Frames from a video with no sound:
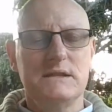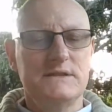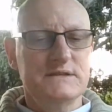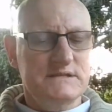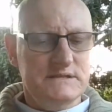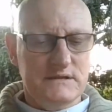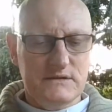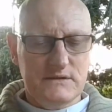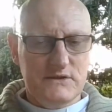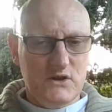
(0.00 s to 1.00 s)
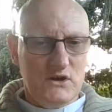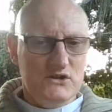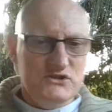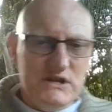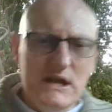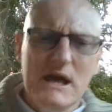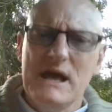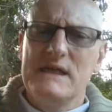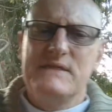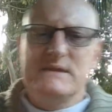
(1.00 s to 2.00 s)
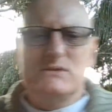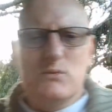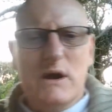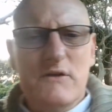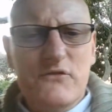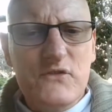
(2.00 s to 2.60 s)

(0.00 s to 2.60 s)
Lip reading: This theology, this way of